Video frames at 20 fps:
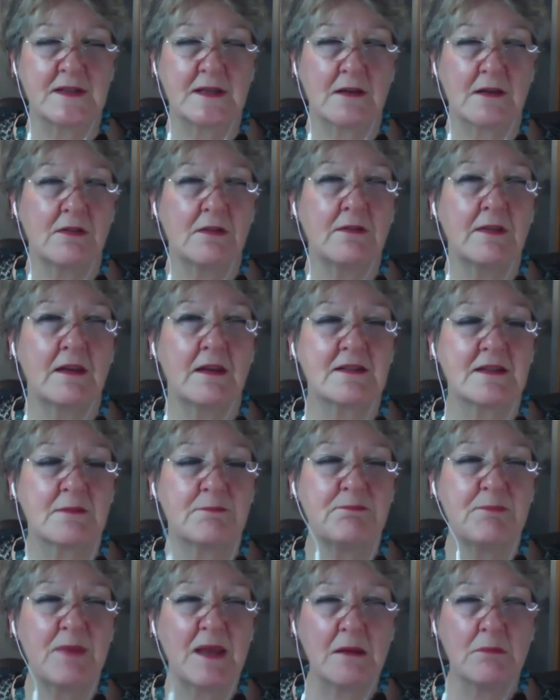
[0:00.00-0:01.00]
I think there's a
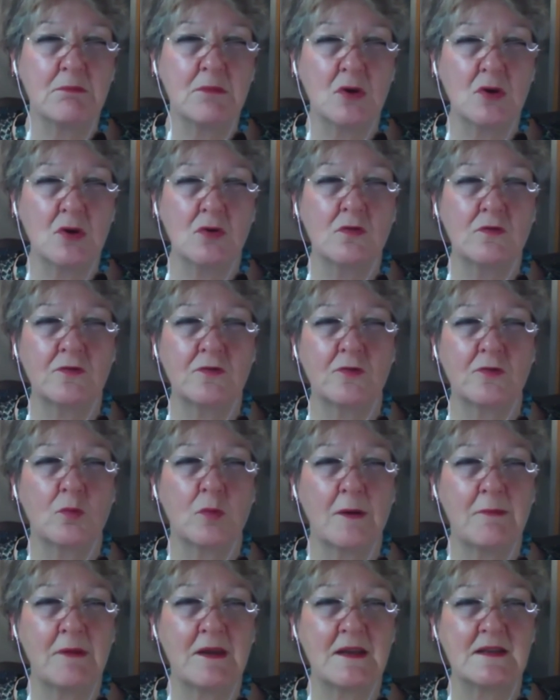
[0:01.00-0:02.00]
big move for
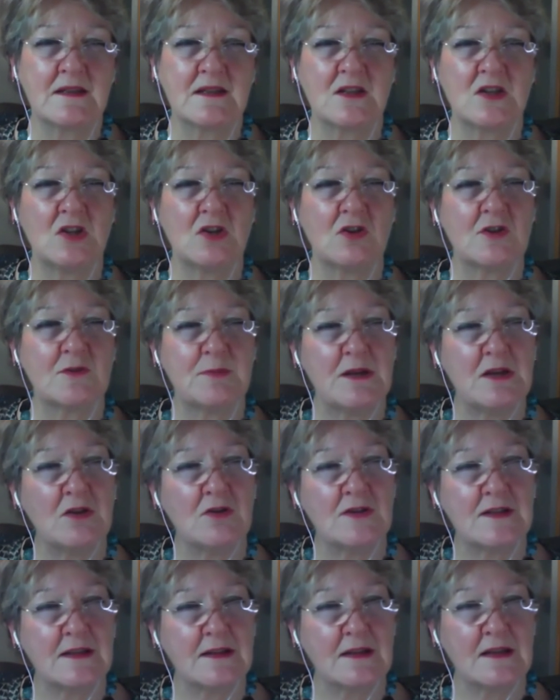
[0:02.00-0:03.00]
women to use be
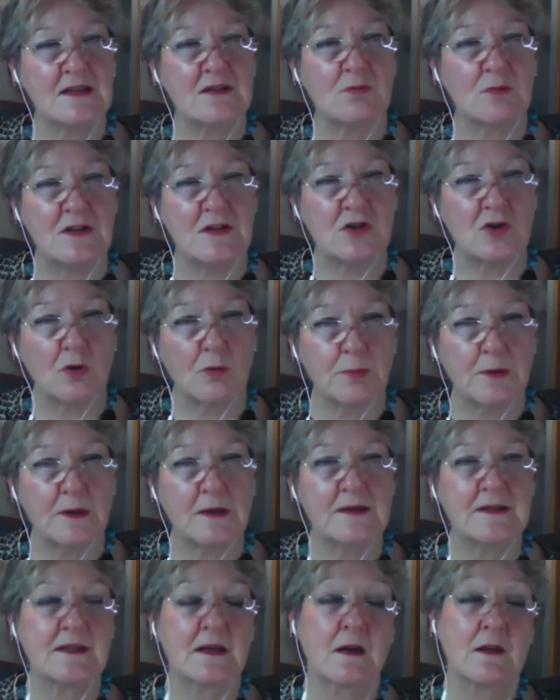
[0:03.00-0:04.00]
using these wee
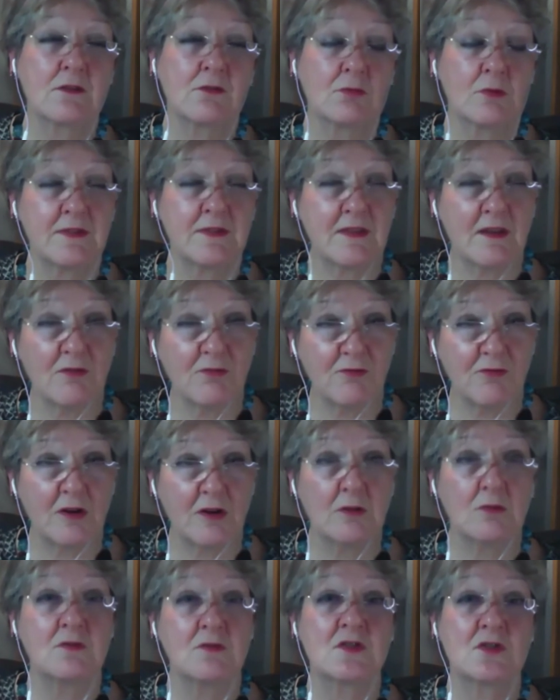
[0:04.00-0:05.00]
Dopplers either with their
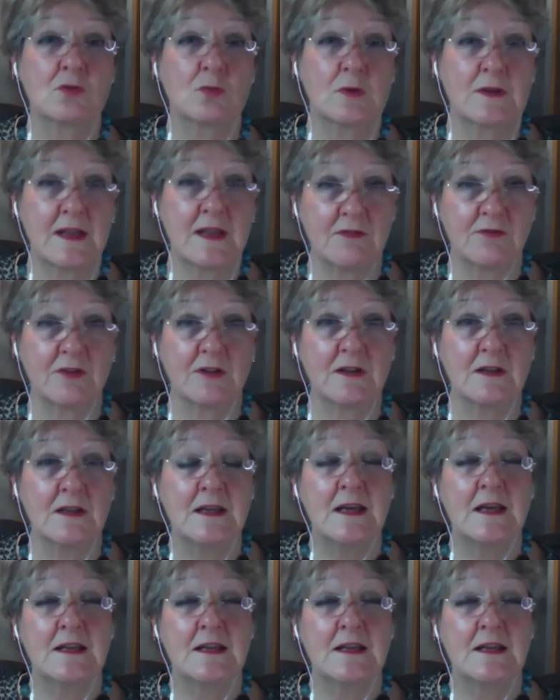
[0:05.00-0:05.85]
phones or whatever